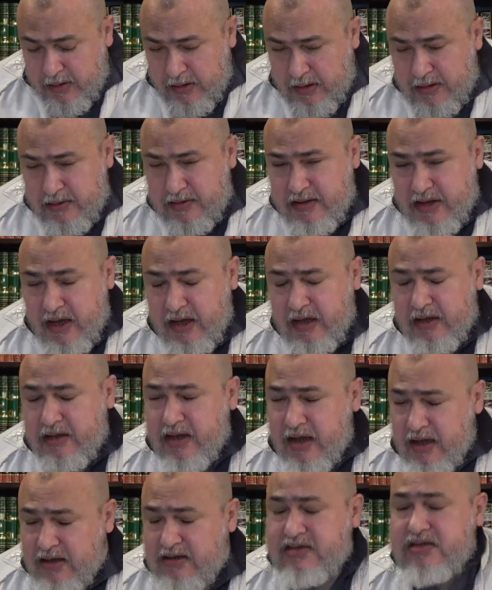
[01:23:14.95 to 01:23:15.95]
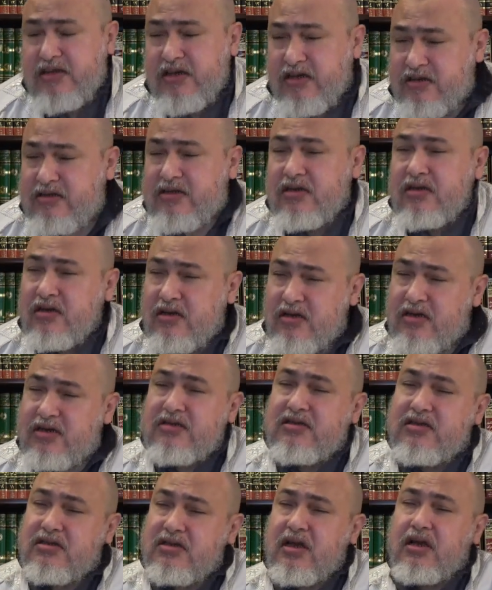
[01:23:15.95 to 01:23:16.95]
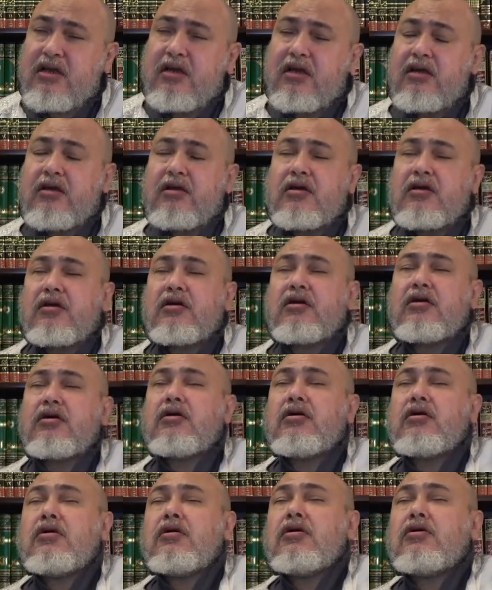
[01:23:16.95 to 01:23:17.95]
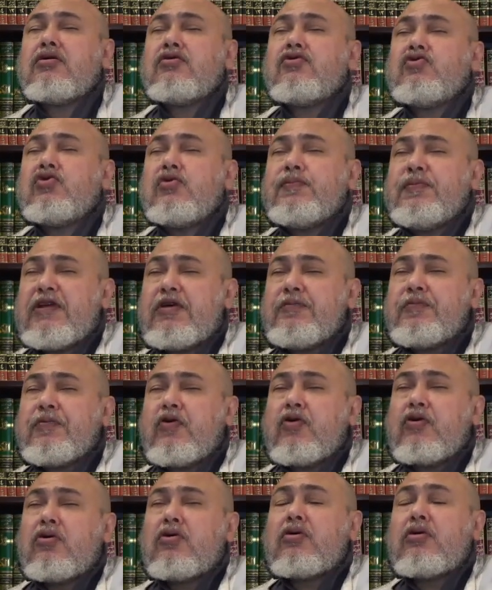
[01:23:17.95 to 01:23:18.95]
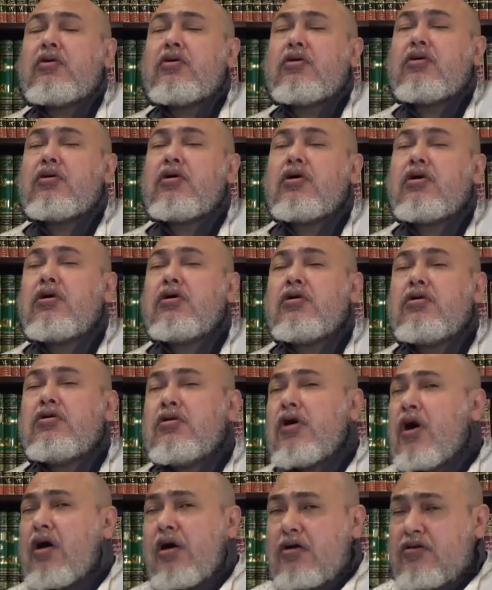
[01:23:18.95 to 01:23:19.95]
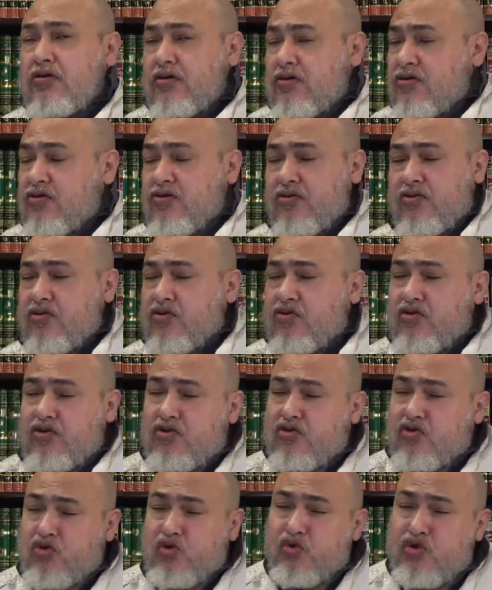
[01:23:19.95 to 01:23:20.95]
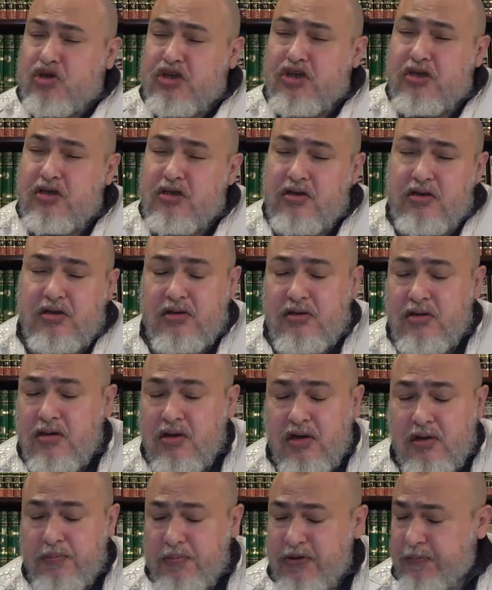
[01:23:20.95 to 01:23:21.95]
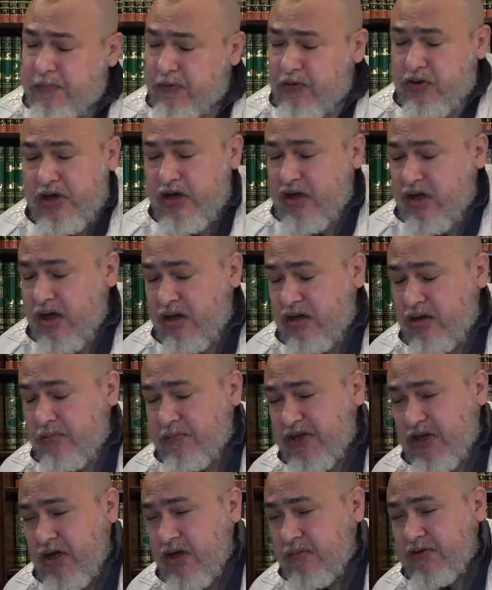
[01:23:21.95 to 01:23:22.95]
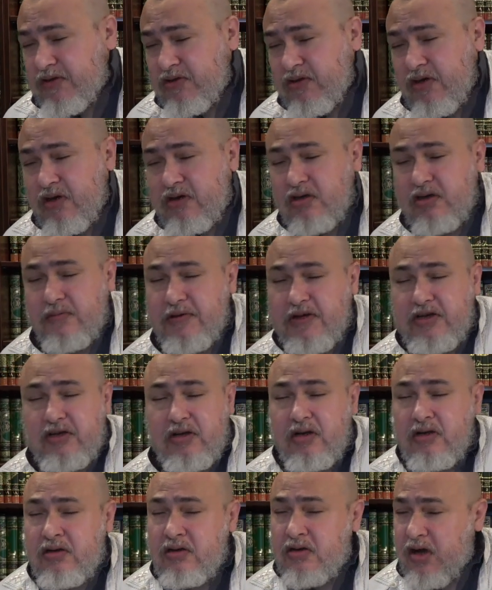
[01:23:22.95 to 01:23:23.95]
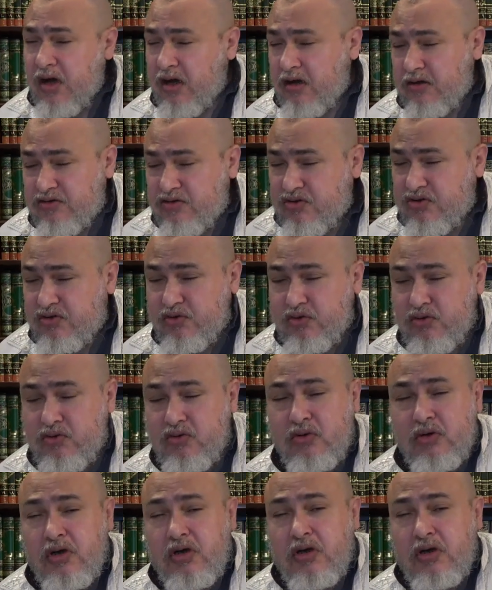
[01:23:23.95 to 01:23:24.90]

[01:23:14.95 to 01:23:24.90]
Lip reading: that, yes, it is saying to people, not to the people like Ali bin Abi Talib, and not to